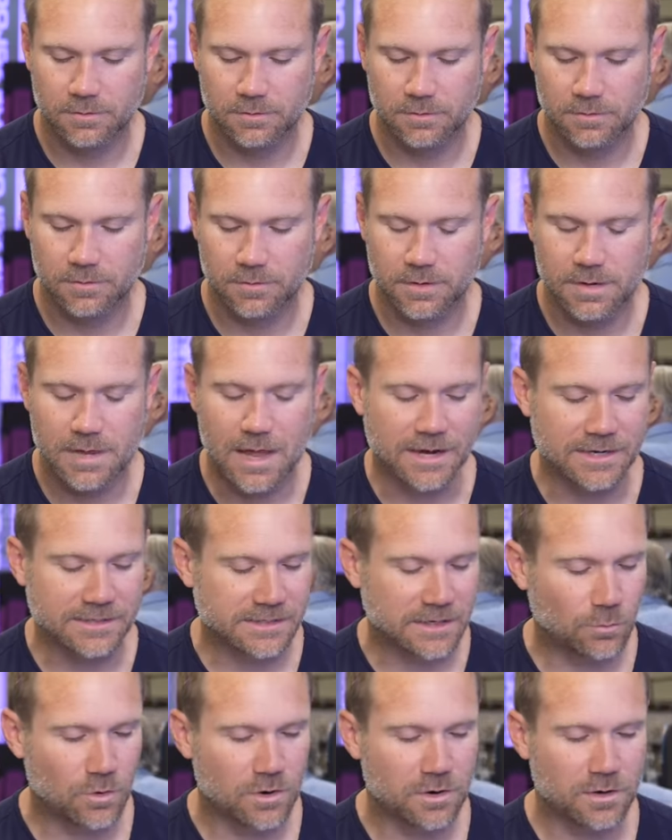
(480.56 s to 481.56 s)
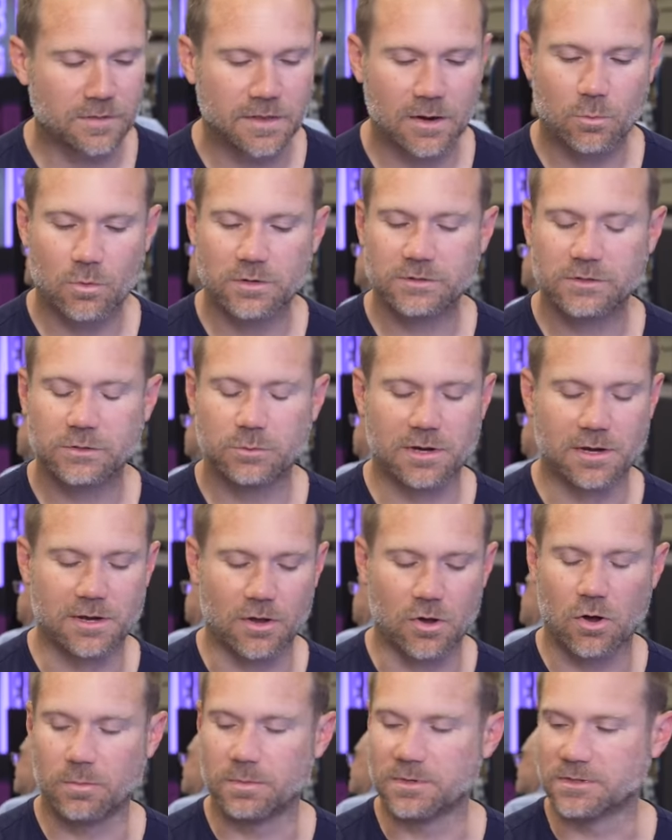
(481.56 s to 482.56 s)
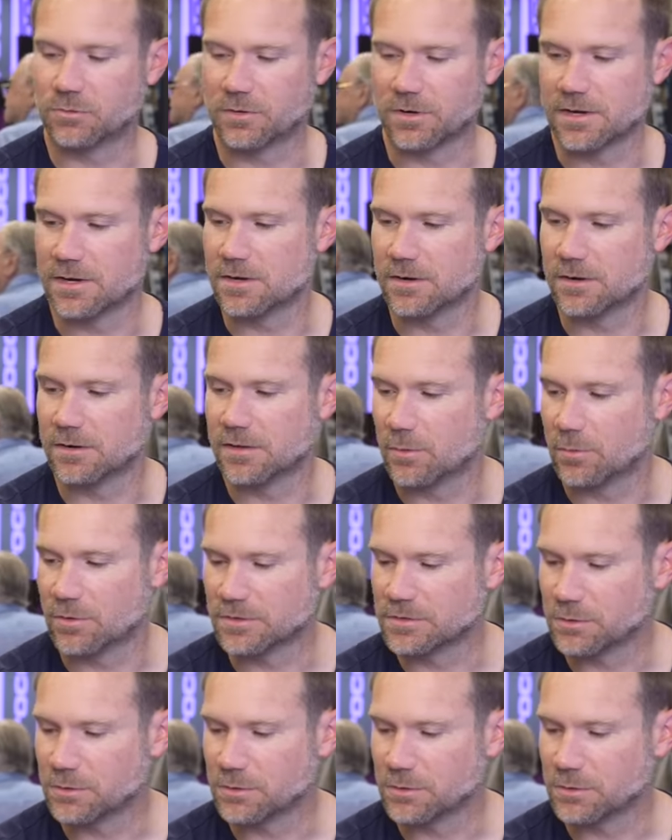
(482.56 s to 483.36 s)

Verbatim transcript: Yeah, yeah, because awesome. they weren't they weren't doing it Kobe's rookie year. They weren't